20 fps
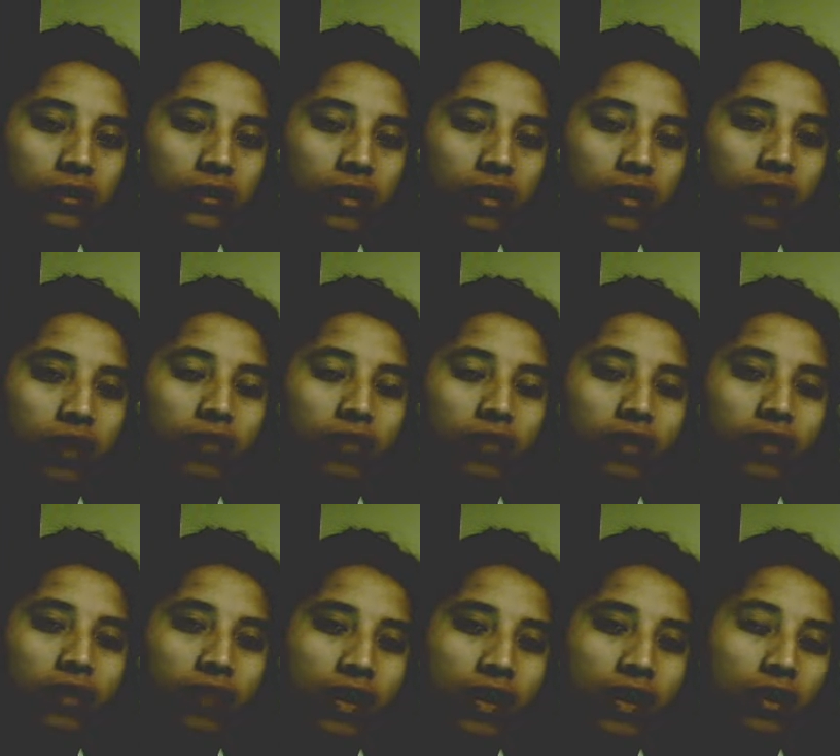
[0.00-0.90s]
get rid
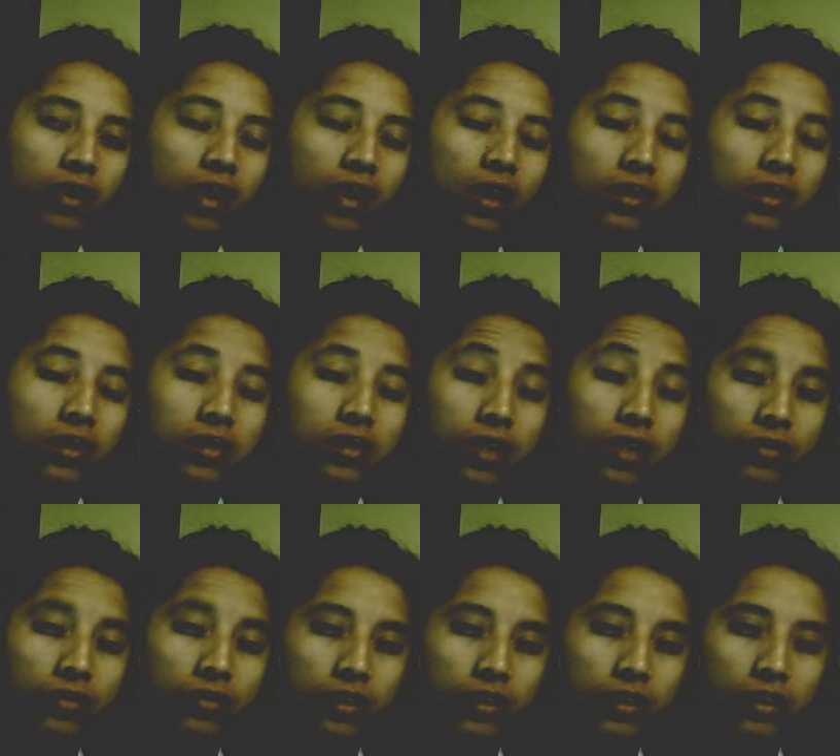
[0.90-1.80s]
of analog
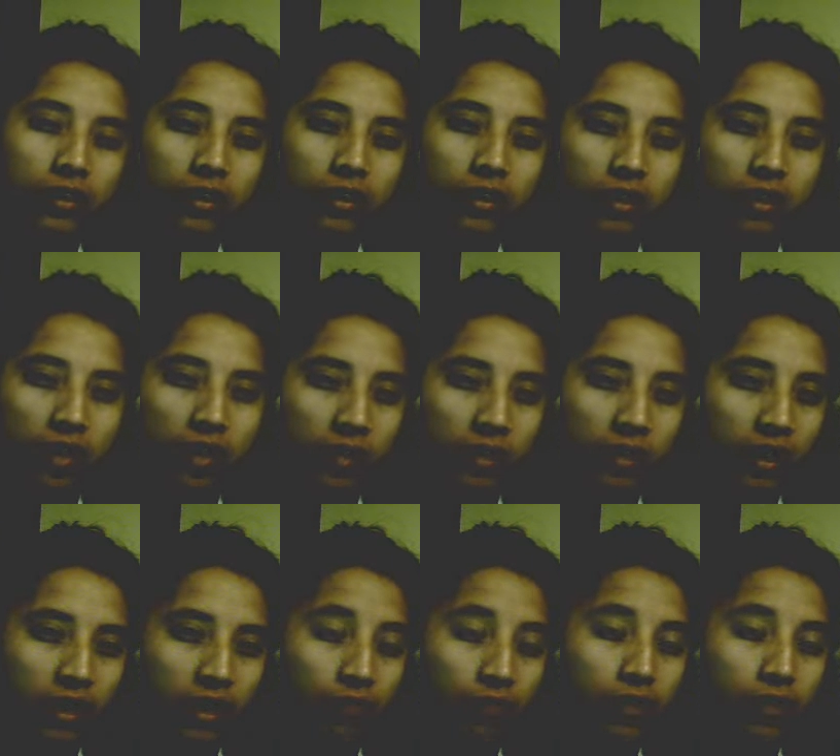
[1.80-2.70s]
television, I
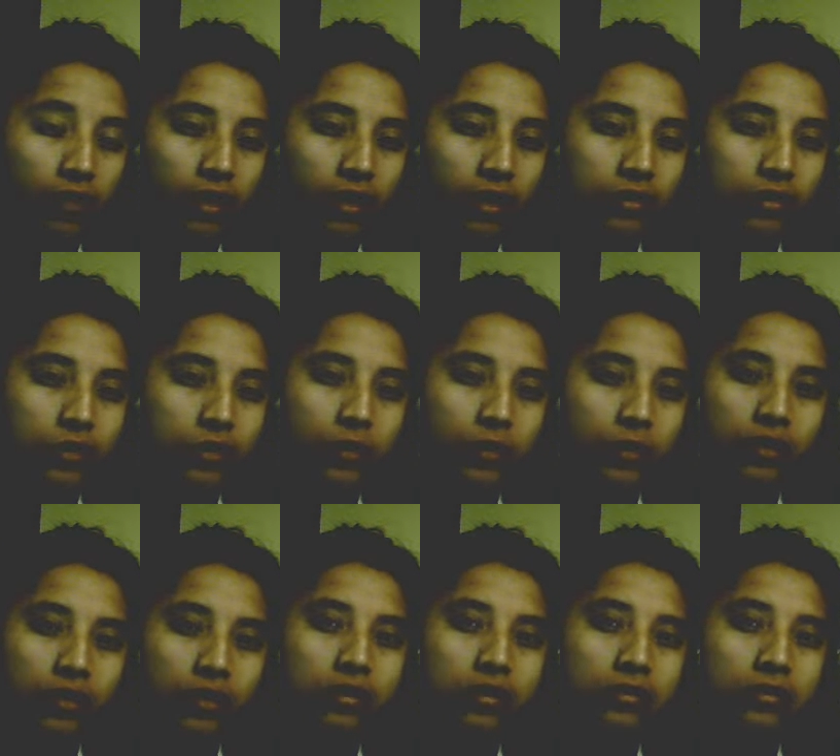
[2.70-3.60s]
became very
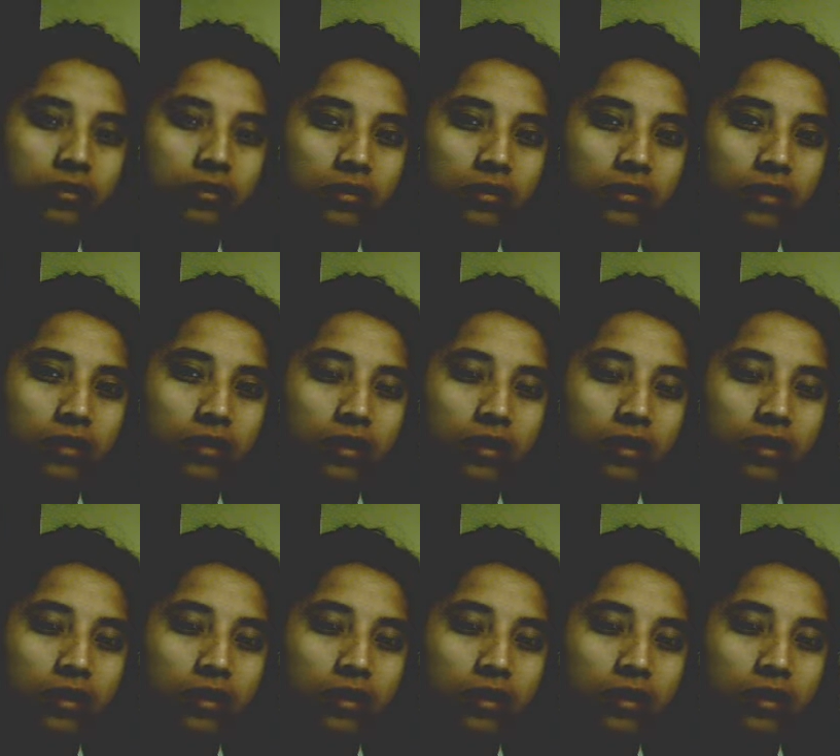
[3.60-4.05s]
suspicious.